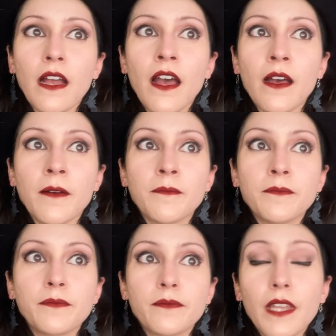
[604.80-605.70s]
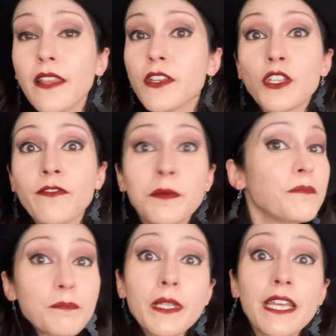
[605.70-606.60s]
unless you
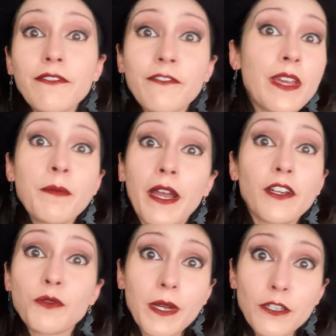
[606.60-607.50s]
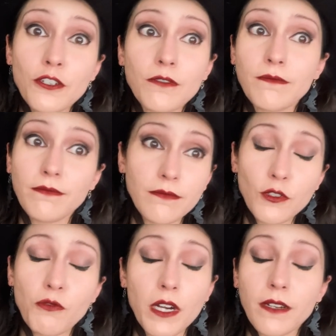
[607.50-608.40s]
believe in vampires, which,
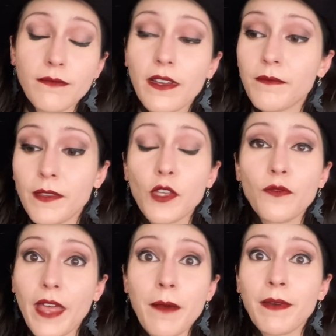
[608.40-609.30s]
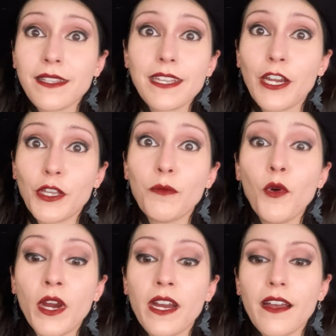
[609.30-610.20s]
sure, that might scare you
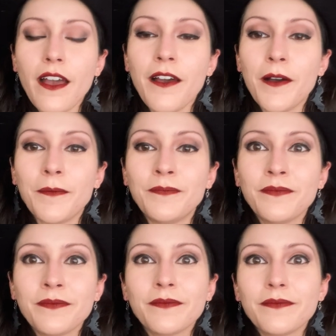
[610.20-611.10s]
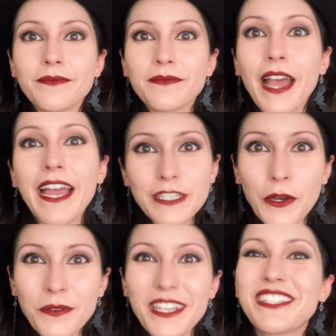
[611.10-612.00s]
more. I
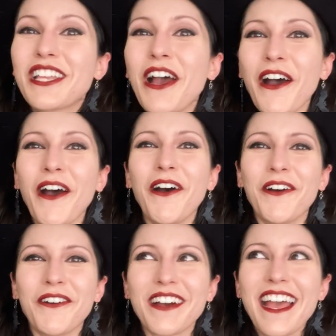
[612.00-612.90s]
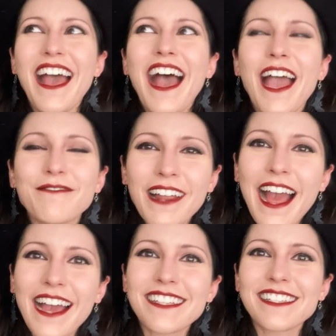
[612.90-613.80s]
don't, so I'm not
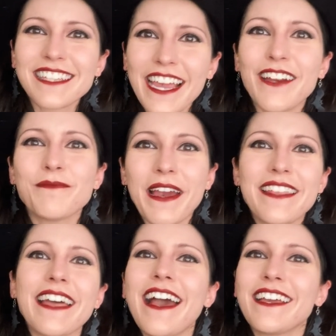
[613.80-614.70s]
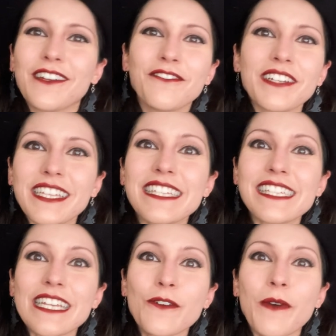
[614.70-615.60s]
as scared by that in a
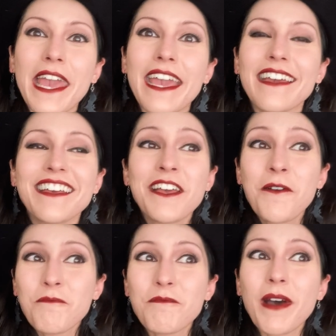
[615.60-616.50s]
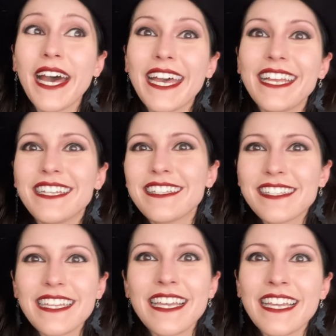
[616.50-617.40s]
realistic way, but
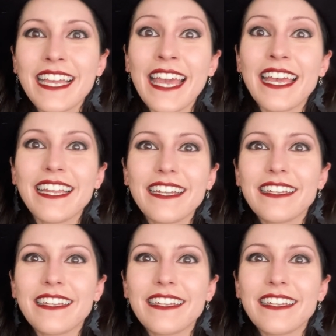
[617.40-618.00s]
seeing it,